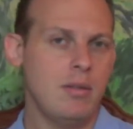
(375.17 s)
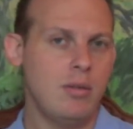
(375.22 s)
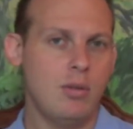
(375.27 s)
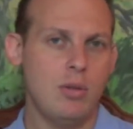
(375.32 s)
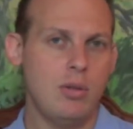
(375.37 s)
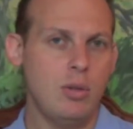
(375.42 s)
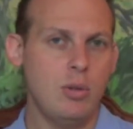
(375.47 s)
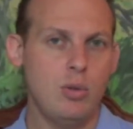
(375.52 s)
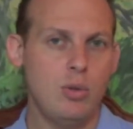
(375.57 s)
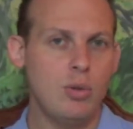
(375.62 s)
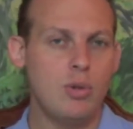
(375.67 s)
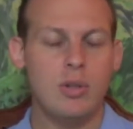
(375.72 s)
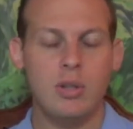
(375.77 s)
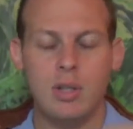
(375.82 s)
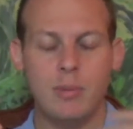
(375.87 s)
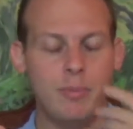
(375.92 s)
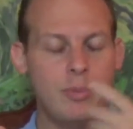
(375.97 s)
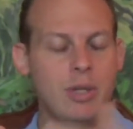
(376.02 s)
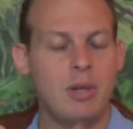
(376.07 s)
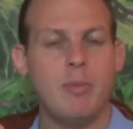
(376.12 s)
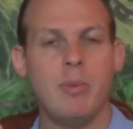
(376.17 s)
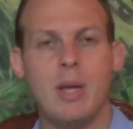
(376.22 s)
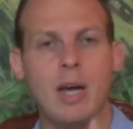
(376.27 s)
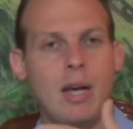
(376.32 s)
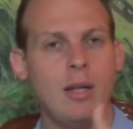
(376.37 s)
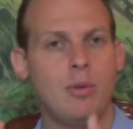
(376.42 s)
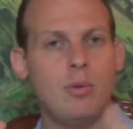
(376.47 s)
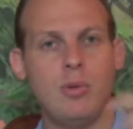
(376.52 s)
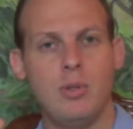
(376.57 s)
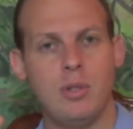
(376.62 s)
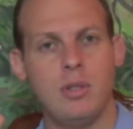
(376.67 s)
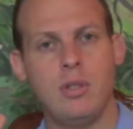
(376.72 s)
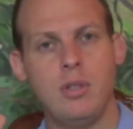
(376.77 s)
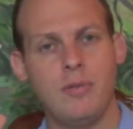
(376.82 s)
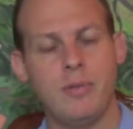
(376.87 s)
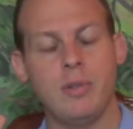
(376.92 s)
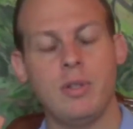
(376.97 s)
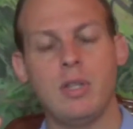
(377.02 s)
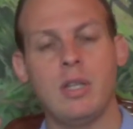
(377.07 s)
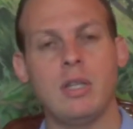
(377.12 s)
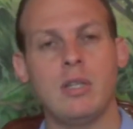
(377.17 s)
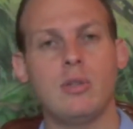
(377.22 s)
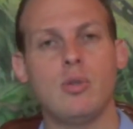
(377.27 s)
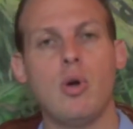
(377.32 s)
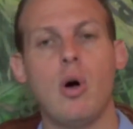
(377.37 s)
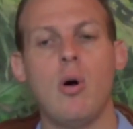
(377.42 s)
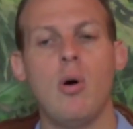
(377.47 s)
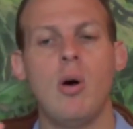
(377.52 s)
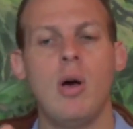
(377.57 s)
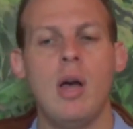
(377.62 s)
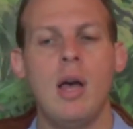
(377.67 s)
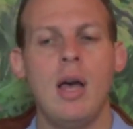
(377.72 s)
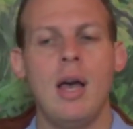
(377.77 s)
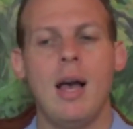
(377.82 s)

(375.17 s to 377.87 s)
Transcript: know, you're going to be applying to these different things. So